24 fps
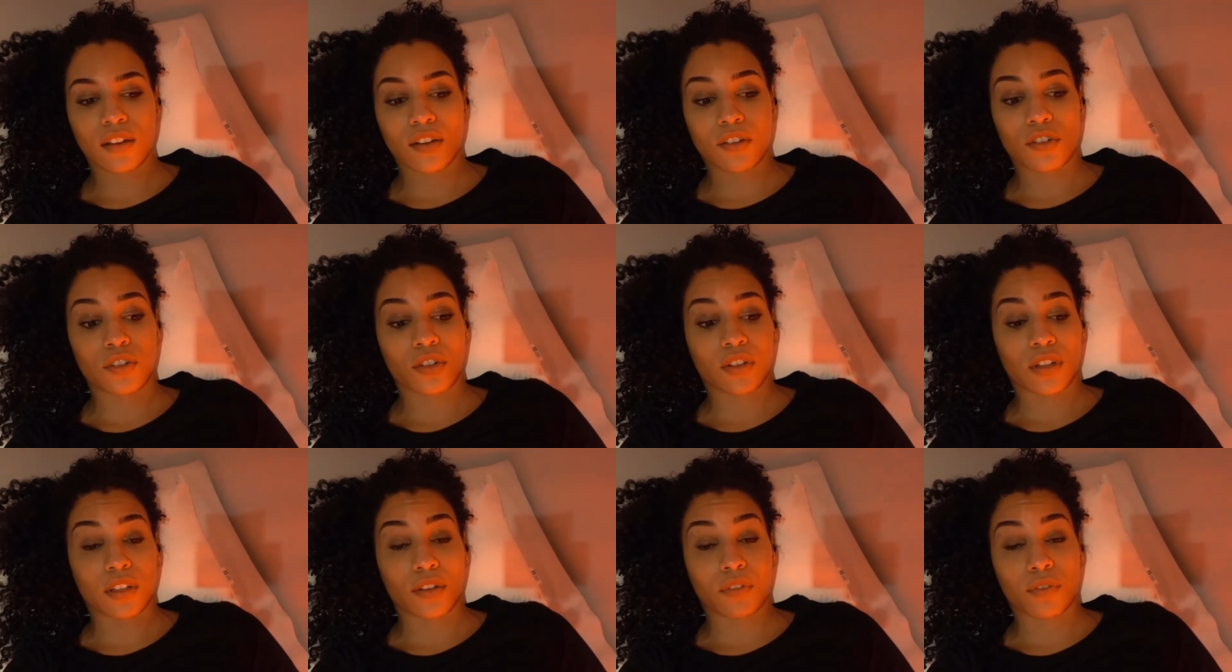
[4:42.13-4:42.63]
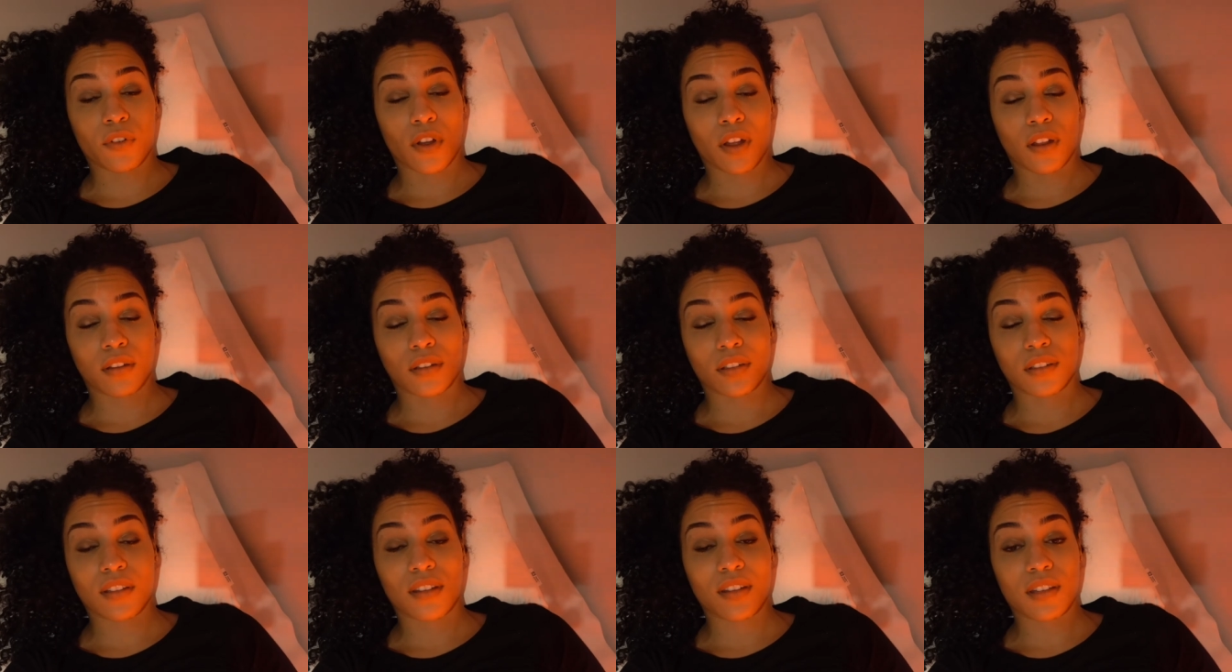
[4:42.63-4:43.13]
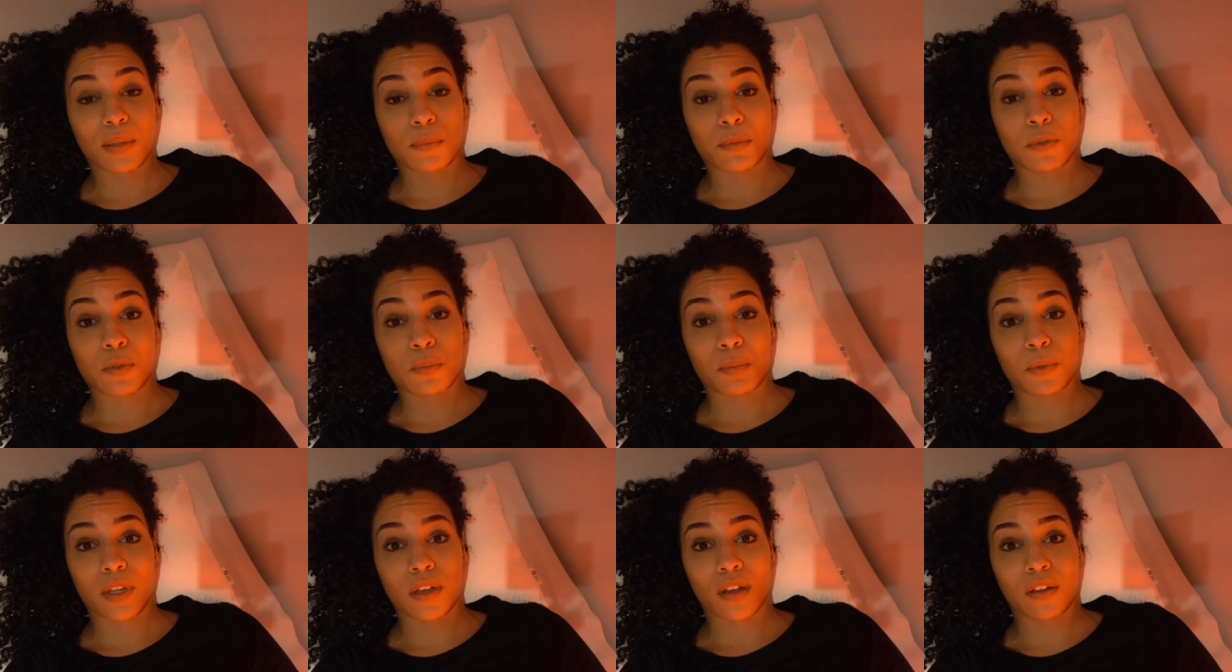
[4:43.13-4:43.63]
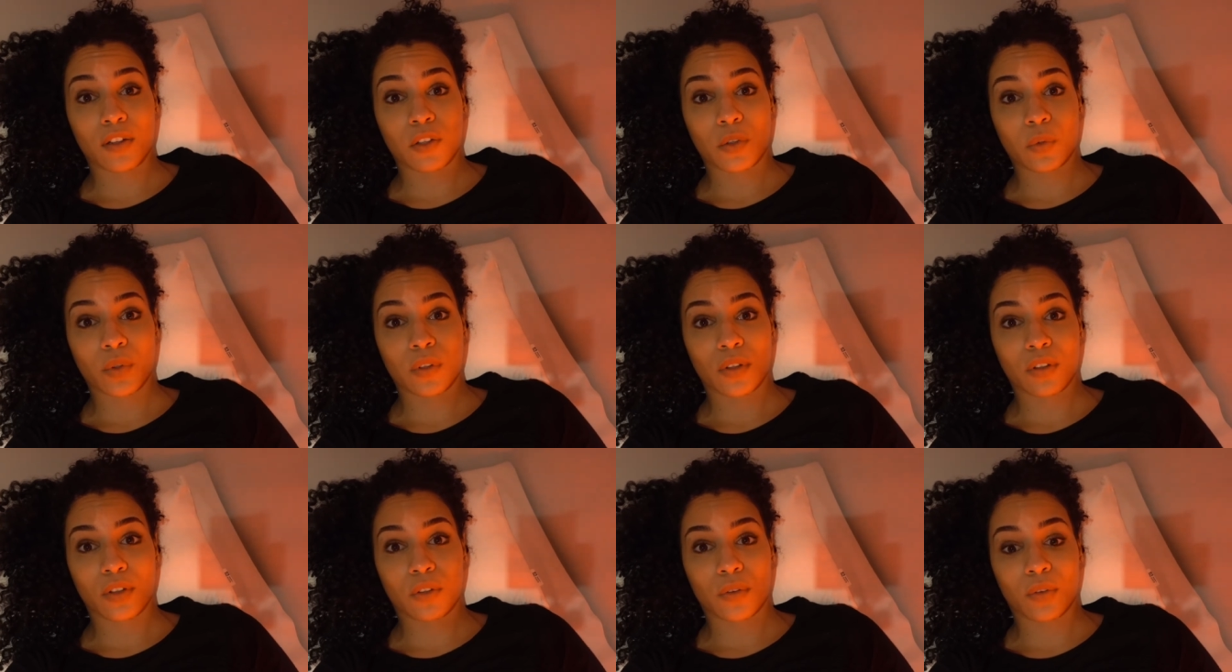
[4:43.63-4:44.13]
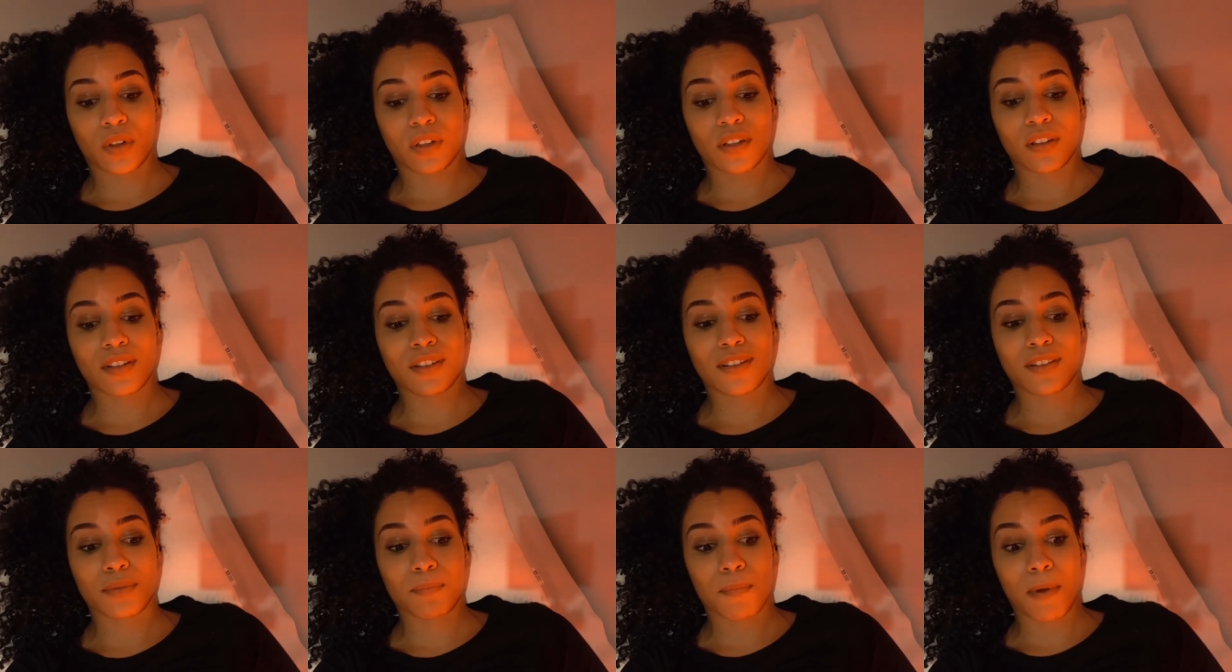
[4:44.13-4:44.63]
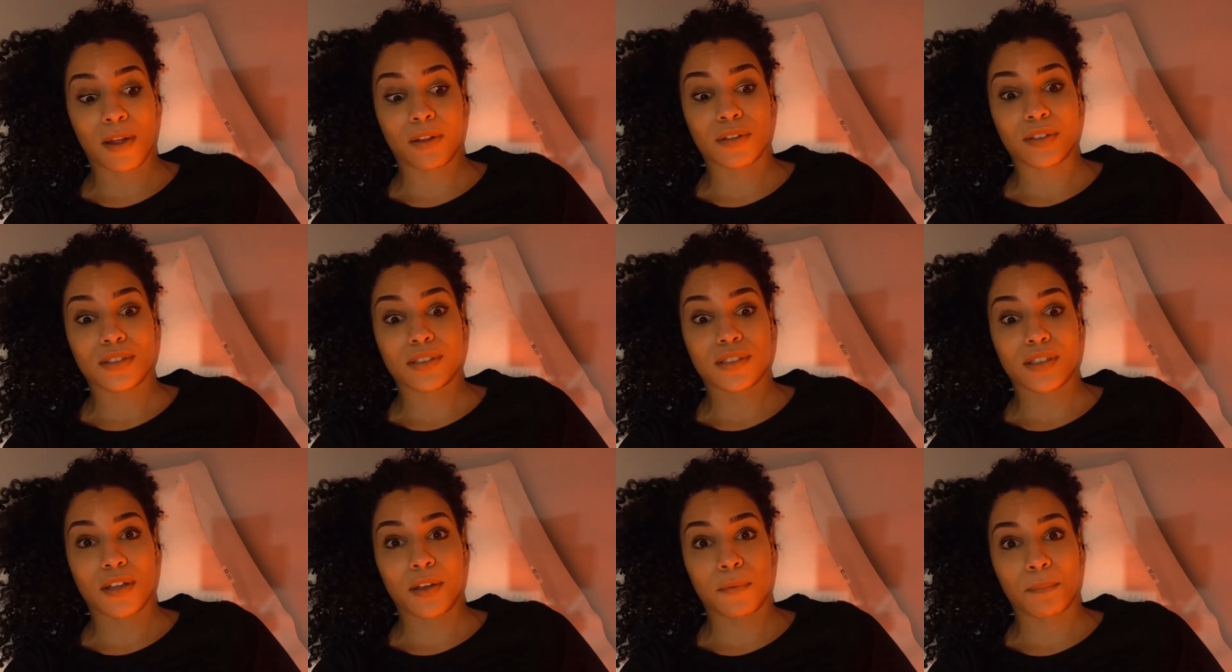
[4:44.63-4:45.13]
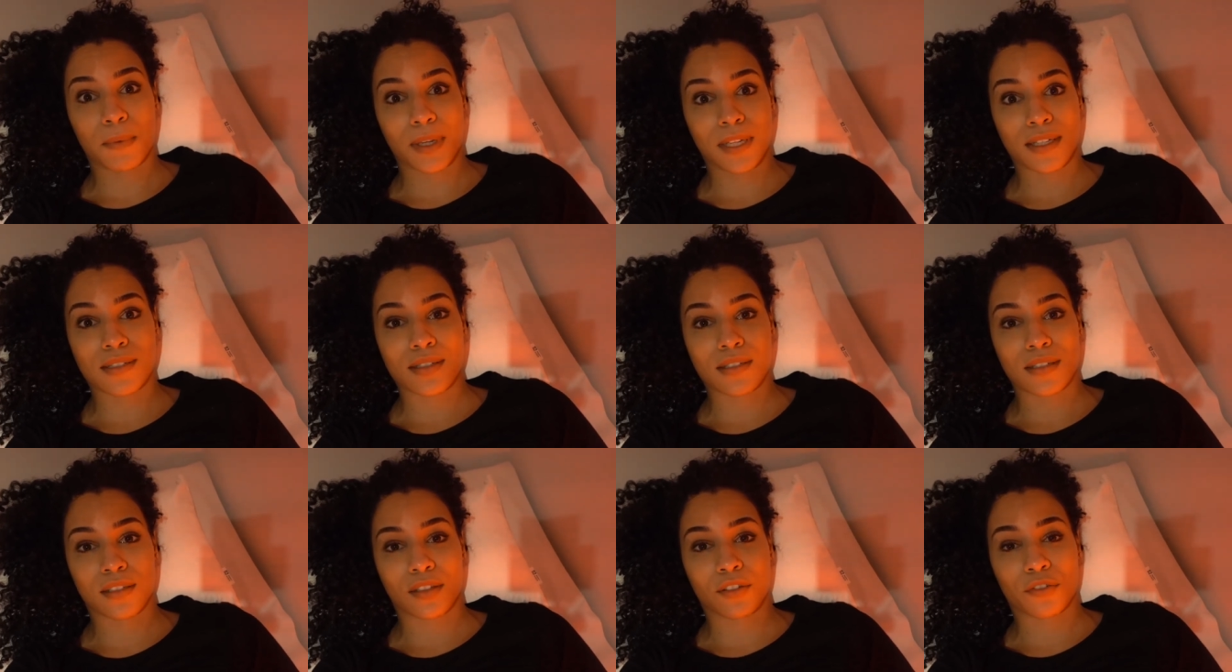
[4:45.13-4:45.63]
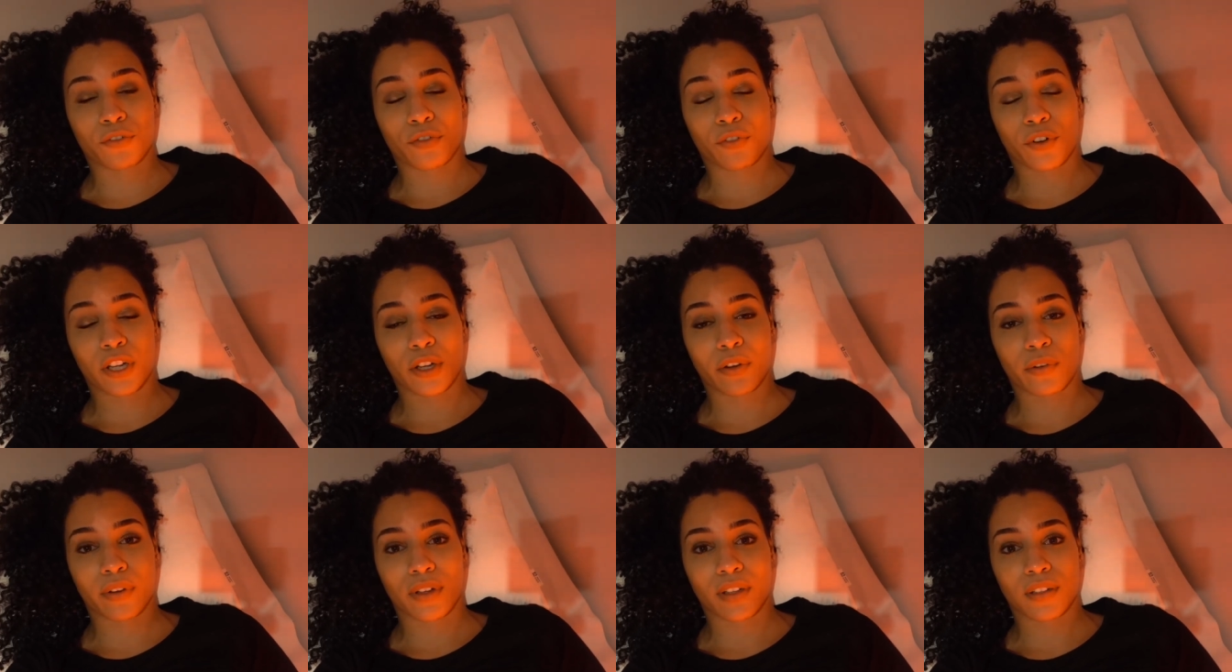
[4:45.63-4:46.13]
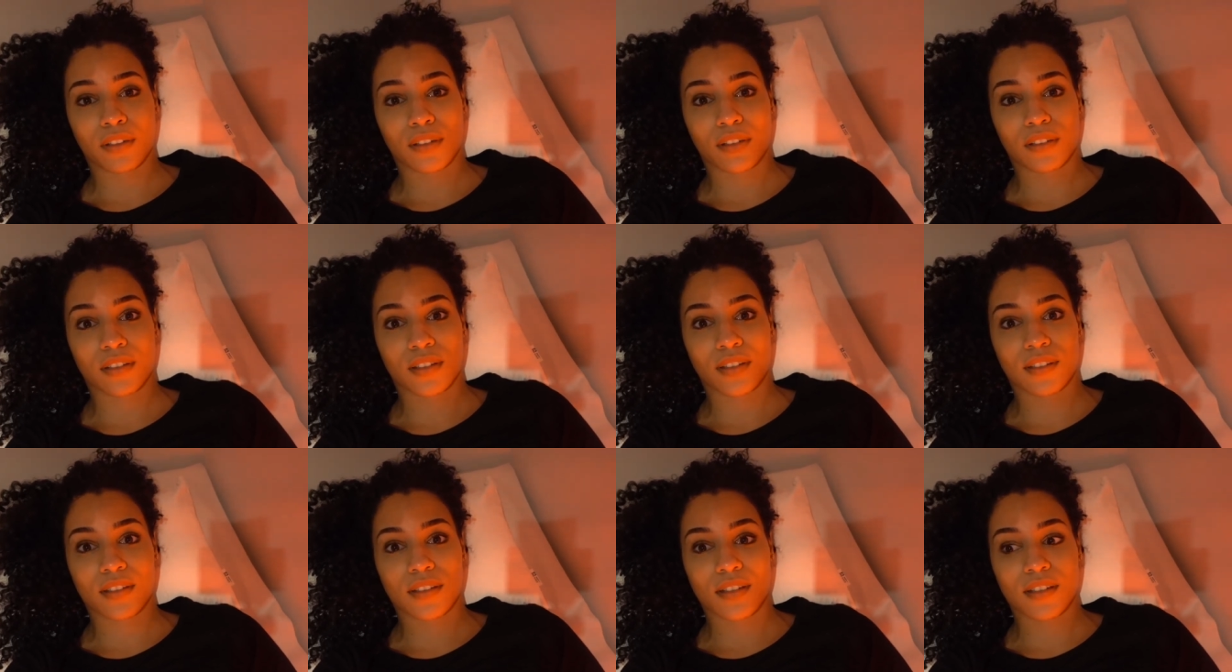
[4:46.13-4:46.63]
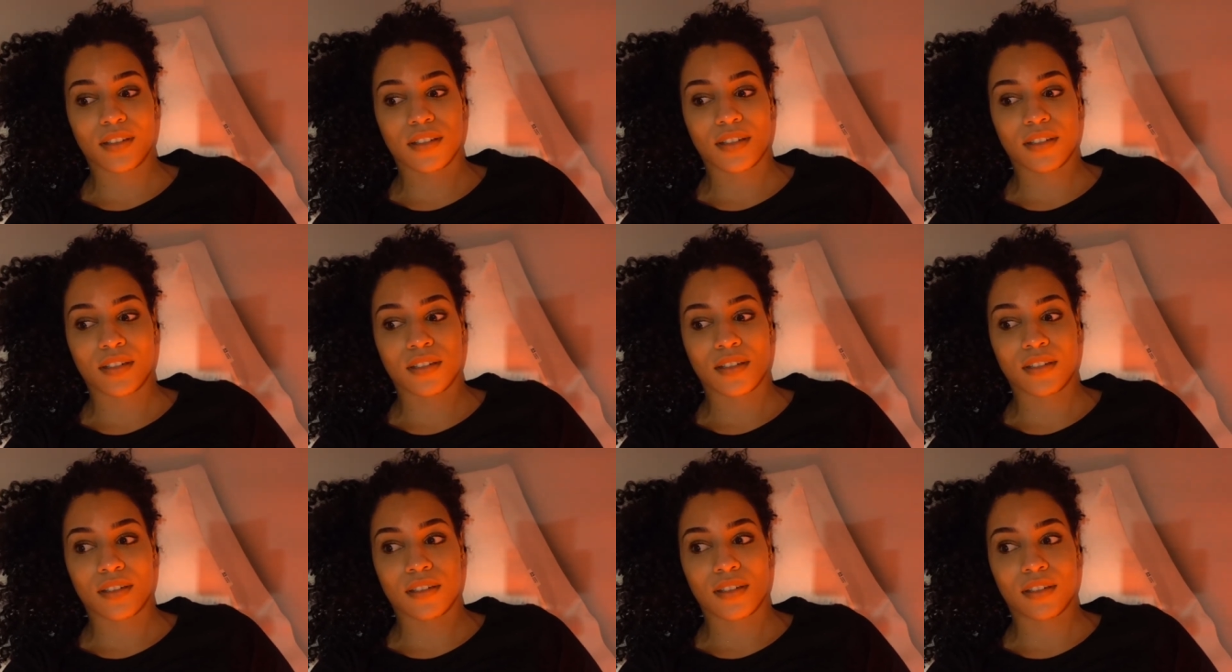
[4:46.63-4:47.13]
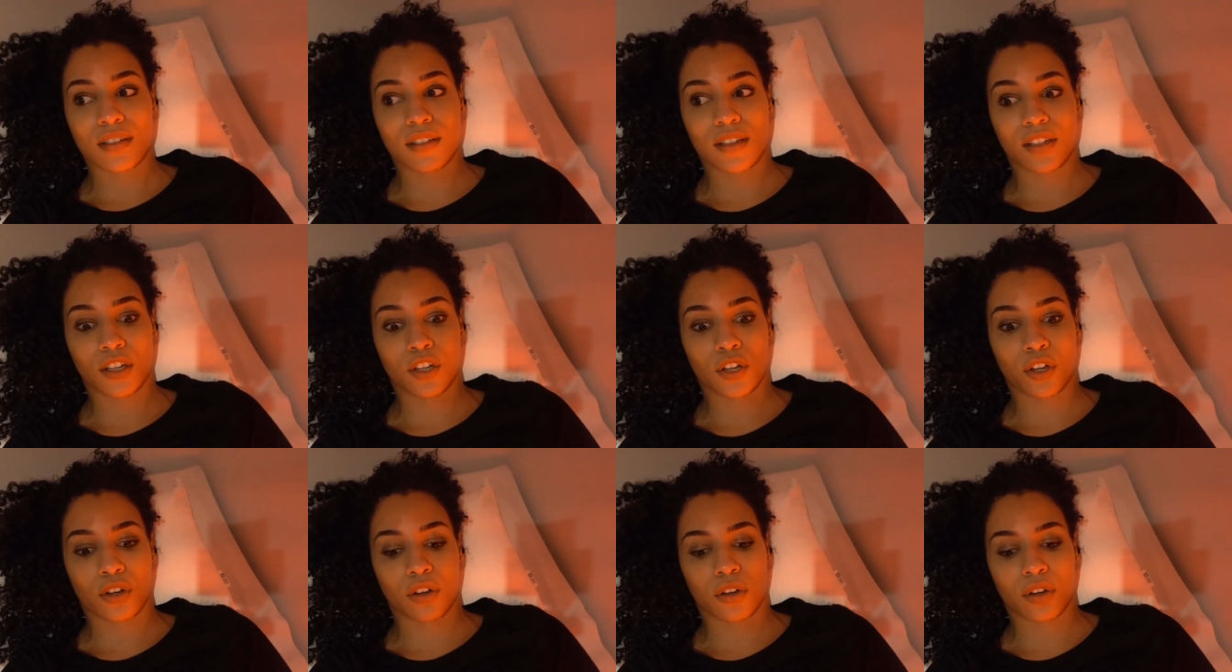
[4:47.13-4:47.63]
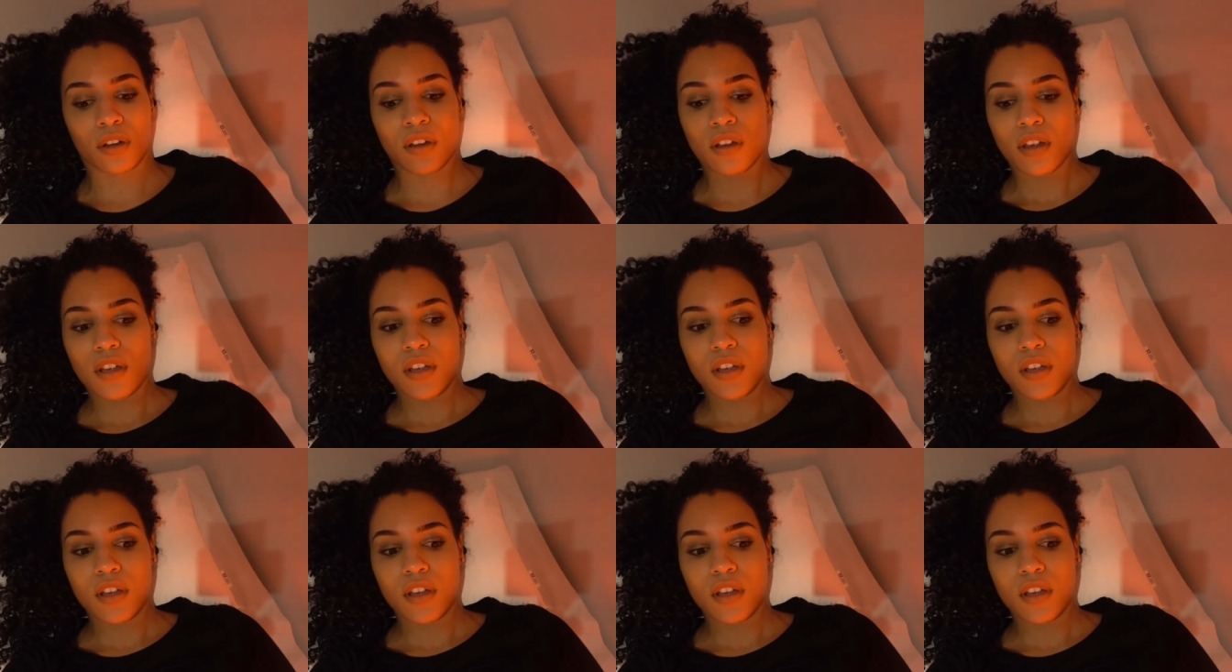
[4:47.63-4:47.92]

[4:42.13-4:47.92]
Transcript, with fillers: I just like fallen asleep, to be honest with you, and it smelled amazing. The fragrance in here